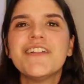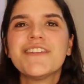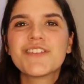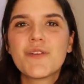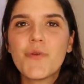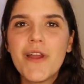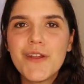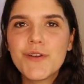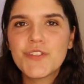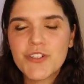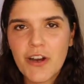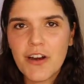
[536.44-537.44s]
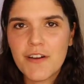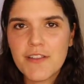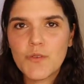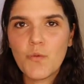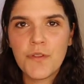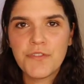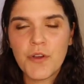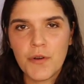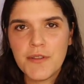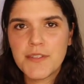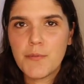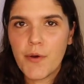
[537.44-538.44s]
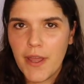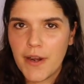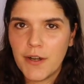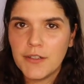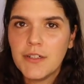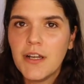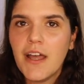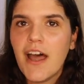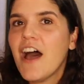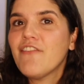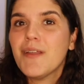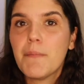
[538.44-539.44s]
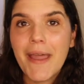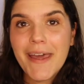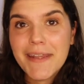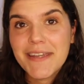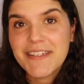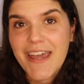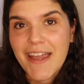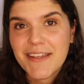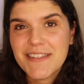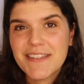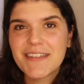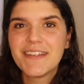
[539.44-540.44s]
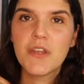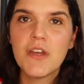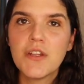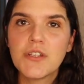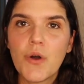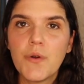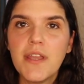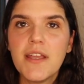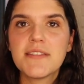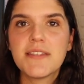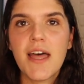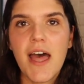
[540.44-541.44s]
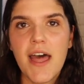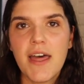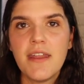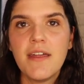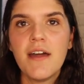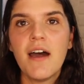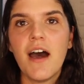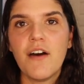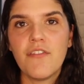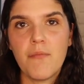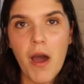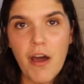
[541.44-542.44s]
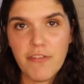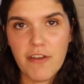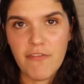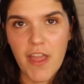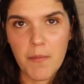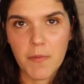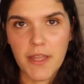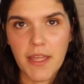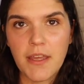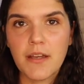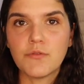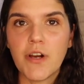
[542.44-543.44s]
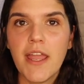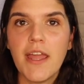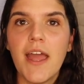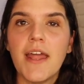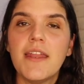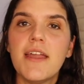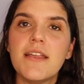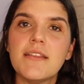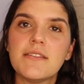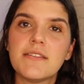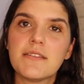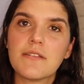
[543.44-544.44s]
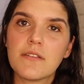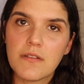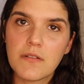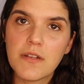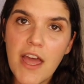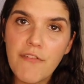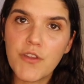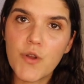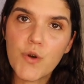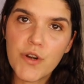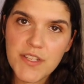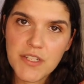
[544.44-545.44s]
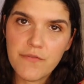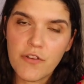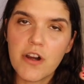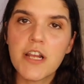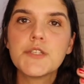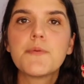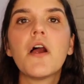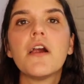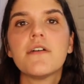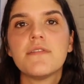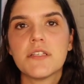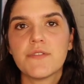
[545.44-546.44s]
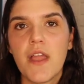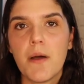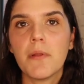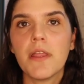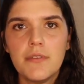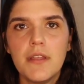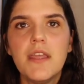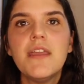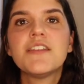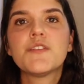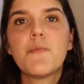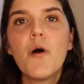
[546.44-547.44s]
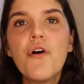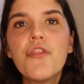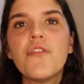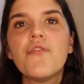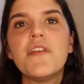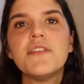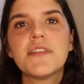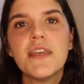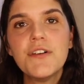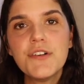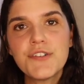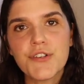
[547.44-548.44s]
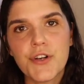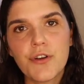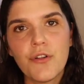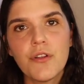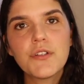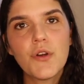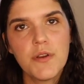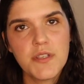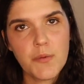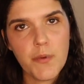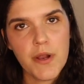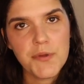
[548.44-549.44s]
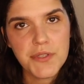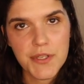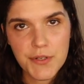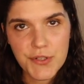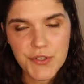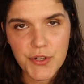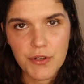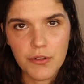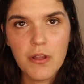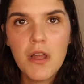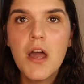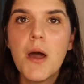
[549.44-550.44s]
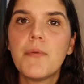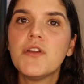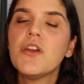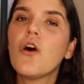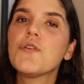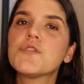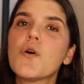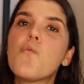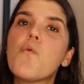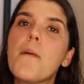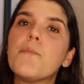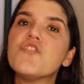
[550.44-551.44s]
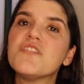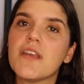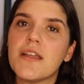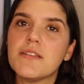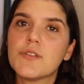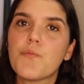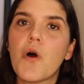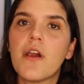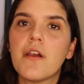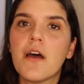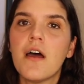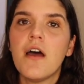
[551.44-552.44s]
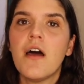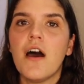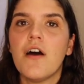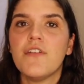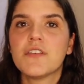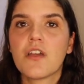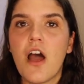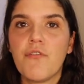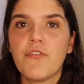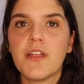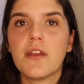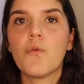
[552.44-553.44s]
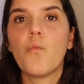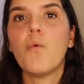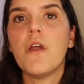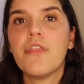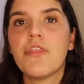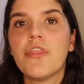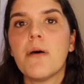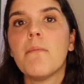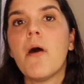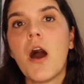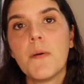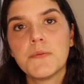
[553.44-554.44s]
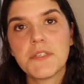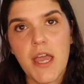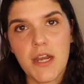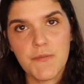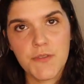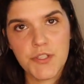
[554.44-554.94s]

The Sopranos starts with Tony Soprano having panic attacks. Tony is the head of a mafia family, right? And his nephew, Christopher, is part of this family. He is both in his inner circle, Tony Soprano's inner circle, but he also represents part of his conflict with the mob side of the